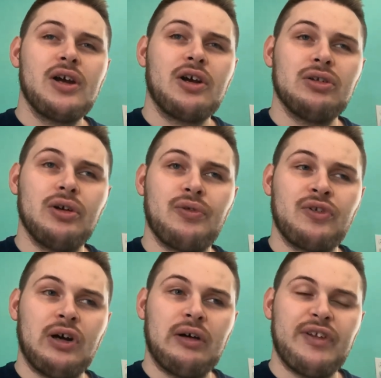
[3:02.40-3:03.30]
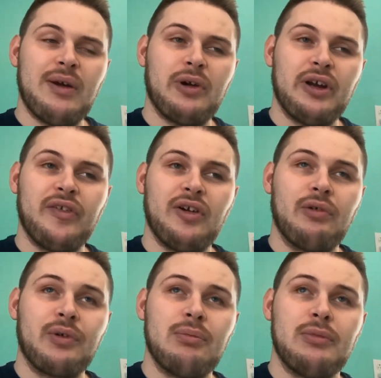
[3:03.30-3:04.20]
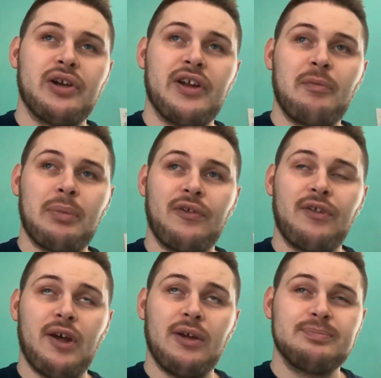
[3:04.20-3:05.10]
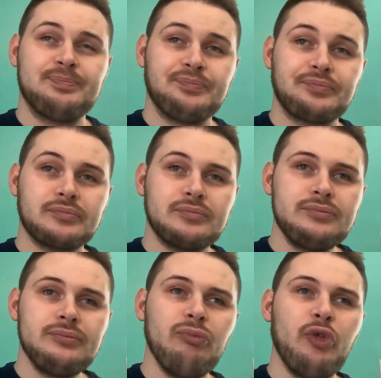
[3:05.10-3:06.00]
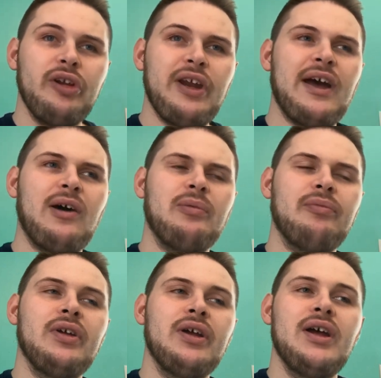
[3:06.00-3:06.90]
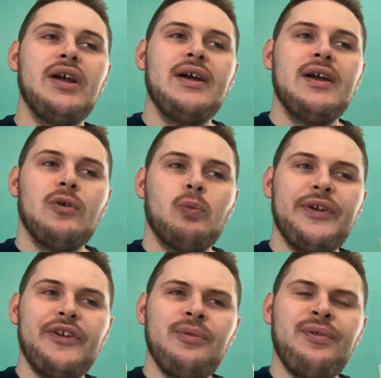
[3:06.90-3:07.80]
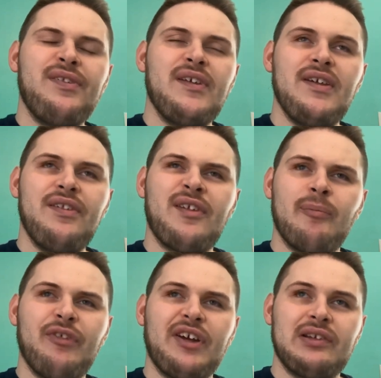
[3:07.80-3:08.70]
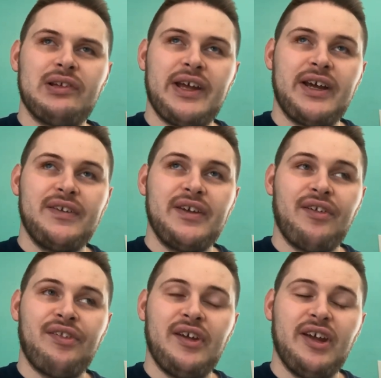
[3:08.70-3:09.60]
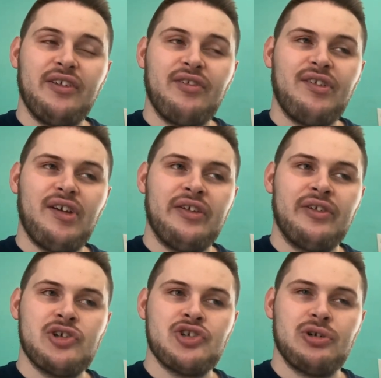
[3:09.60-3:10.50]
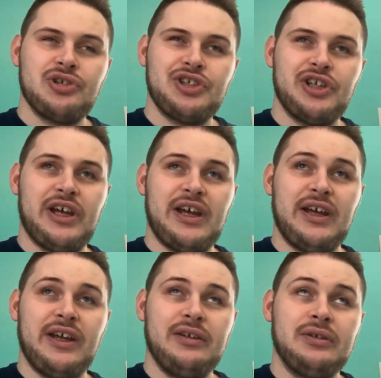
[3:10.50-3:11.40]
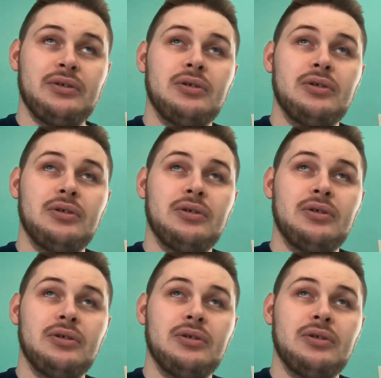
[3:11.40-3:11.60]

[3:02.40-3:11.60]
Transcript: closed off. They were in their own communities, per se. Now, we do see something like the Essenes in the church today